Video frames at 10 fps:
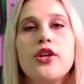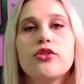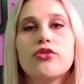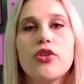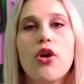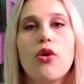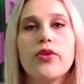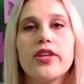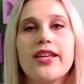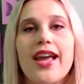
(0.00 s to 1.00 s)

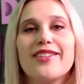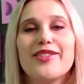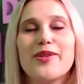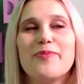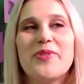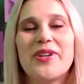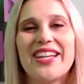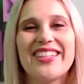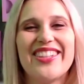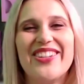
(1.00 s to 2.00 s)
So he ends up
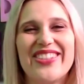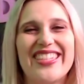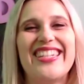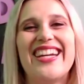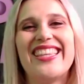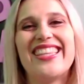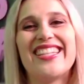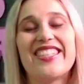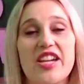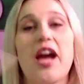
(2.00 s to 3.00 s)
putting Loki in
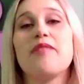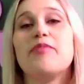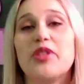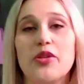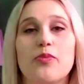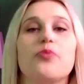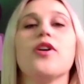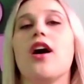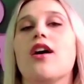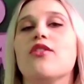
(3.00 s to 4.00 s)
this time loop
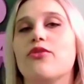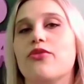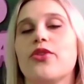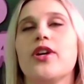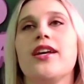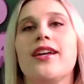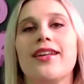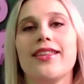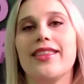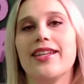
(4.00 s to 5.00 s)
of
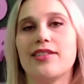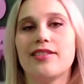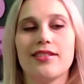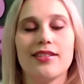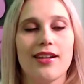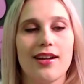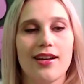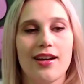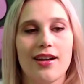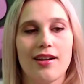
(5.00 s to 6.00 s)
this
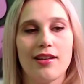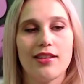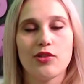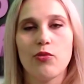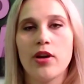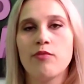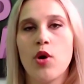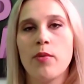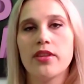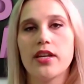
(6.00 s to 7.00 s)
one
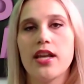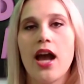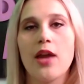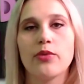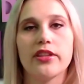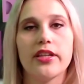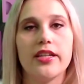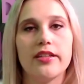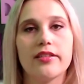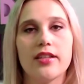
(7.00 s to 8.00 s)
moment that he had with
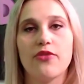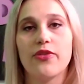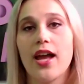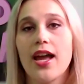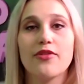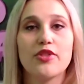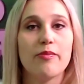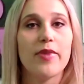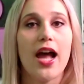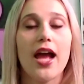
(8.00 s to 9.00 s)
Lady Sif. And I have to
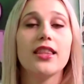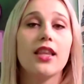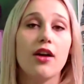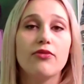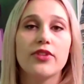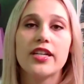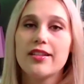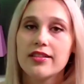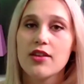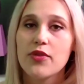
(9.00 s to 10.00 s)
admit, I love Lady
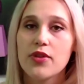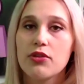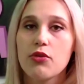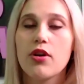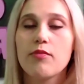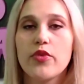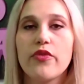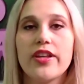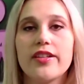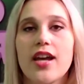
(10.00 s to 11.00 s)
Sif in the Thor
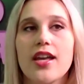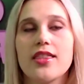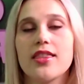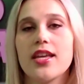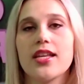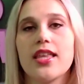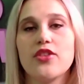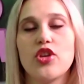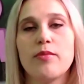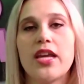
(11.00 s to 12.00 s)
movies. I think that
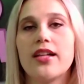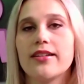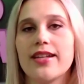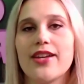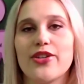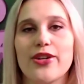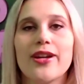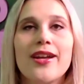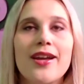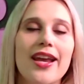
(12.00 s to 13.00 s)
Jamie Alexander
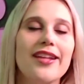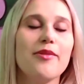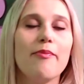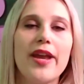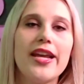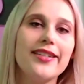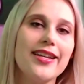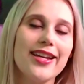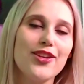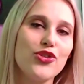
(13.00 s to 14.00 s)
is
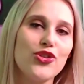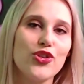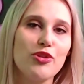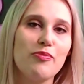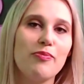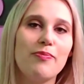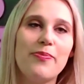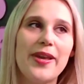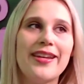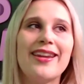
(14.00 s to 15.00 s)
amazing and she should have
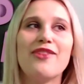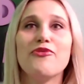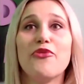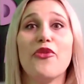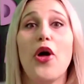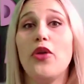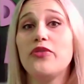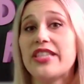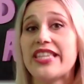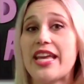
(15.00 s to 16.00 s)
been
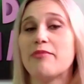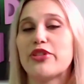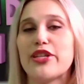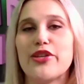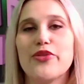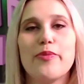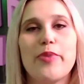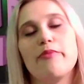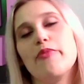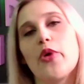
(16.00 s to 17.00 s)
involved in the MCU a
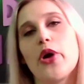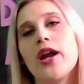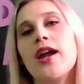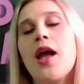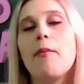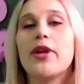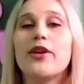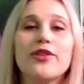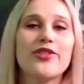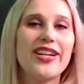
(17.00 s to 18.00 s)
bit more. But it
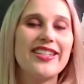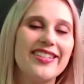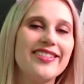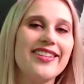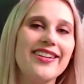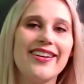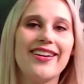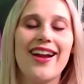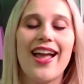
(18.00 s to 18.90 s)
was great to see her.